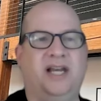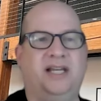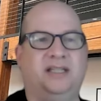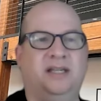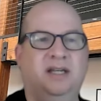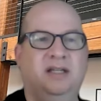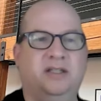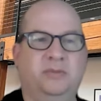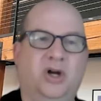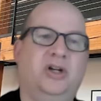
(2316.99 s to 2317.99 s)
You've got to get
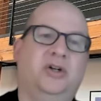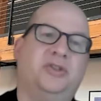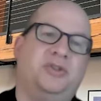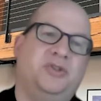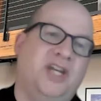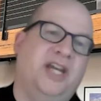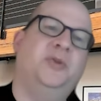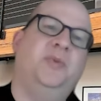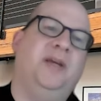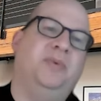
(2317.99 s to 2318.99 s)
your marketers, your
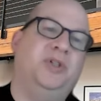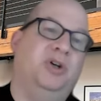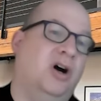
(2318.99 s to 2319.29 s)
salespeople,